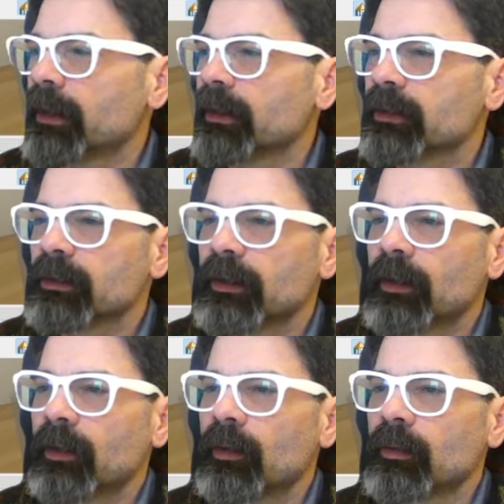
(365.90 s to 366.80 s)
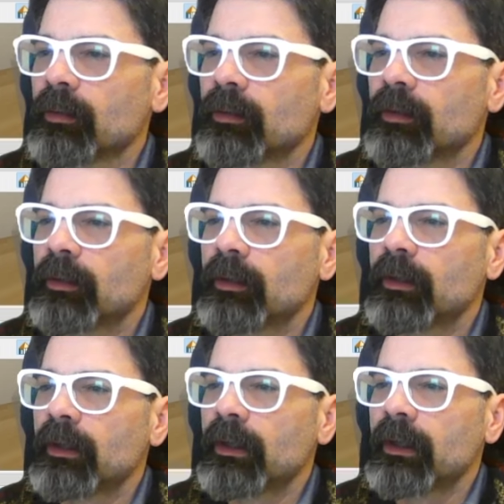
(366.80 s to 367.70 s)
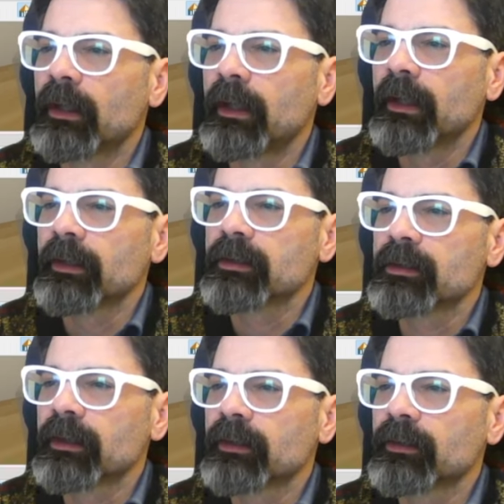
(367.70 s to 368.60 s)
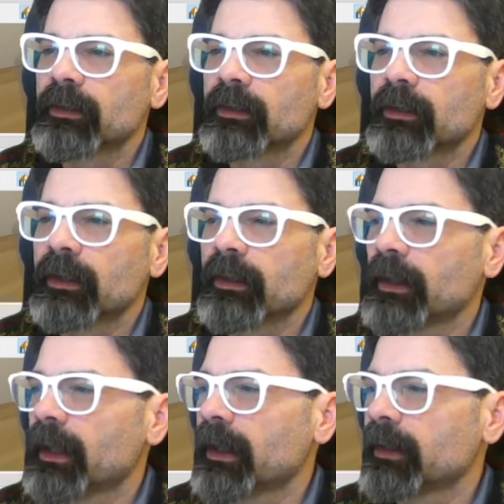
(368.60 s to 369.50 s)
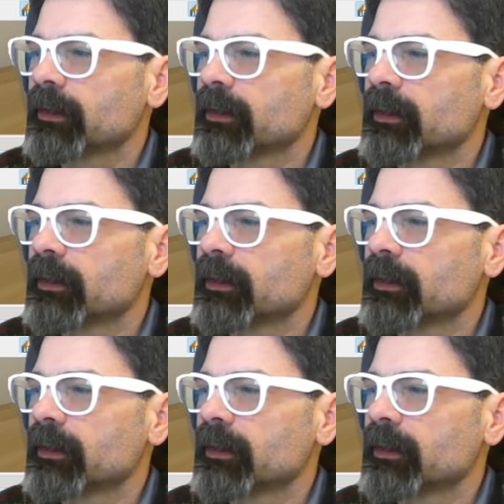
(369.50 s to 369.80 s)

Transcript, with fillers: like so and center it on that.